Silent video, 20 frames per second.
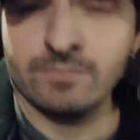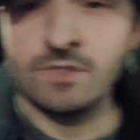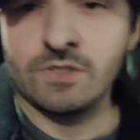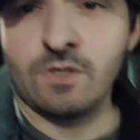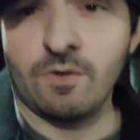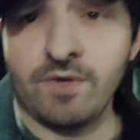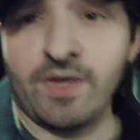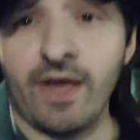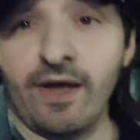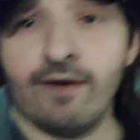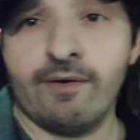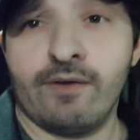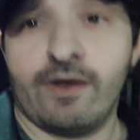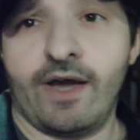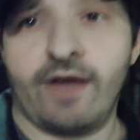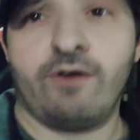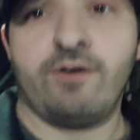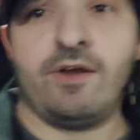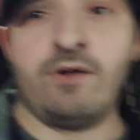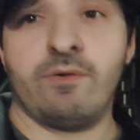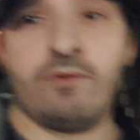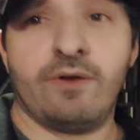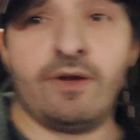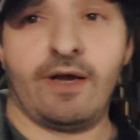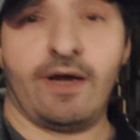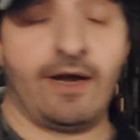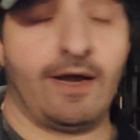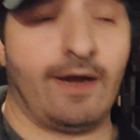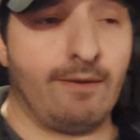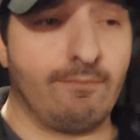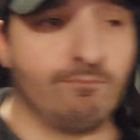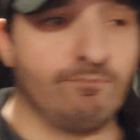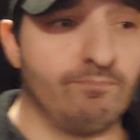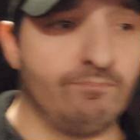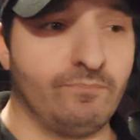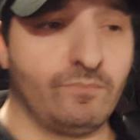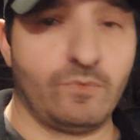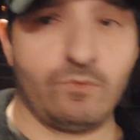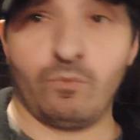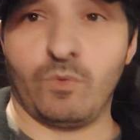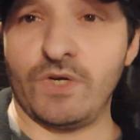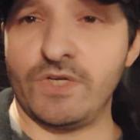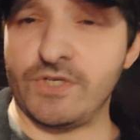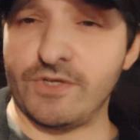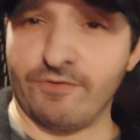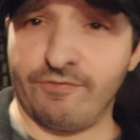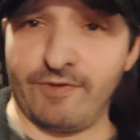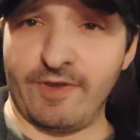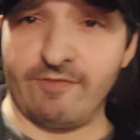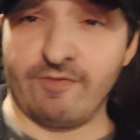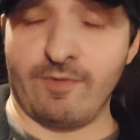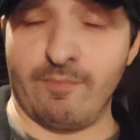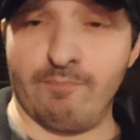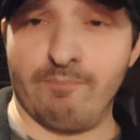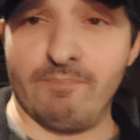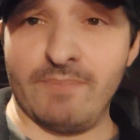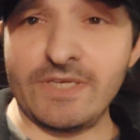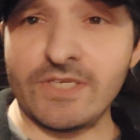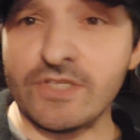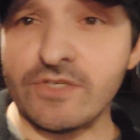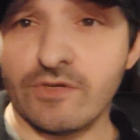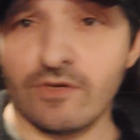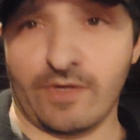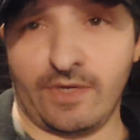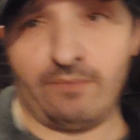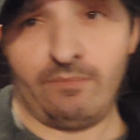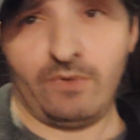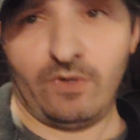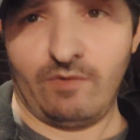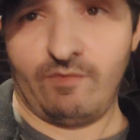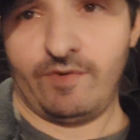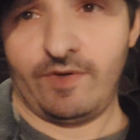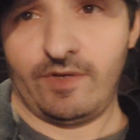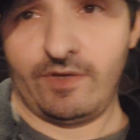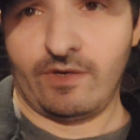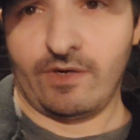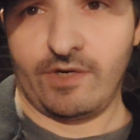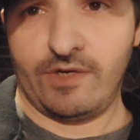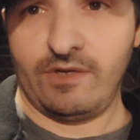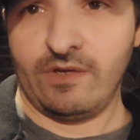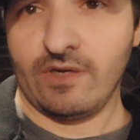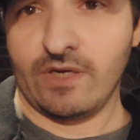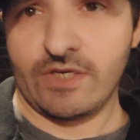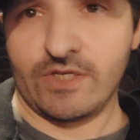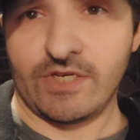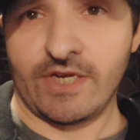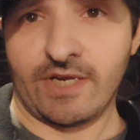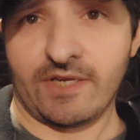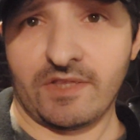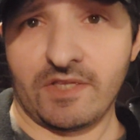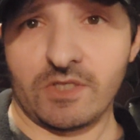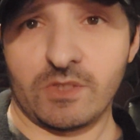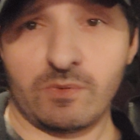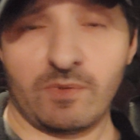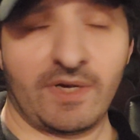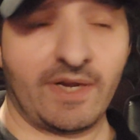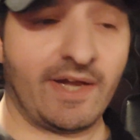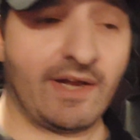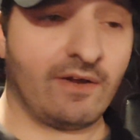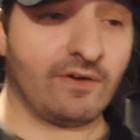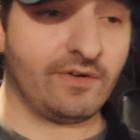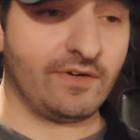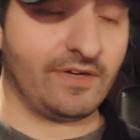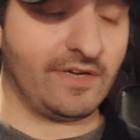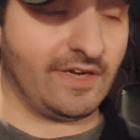So yeah, I don't know. What is your favorite mystery movie? Are you going to check this one out?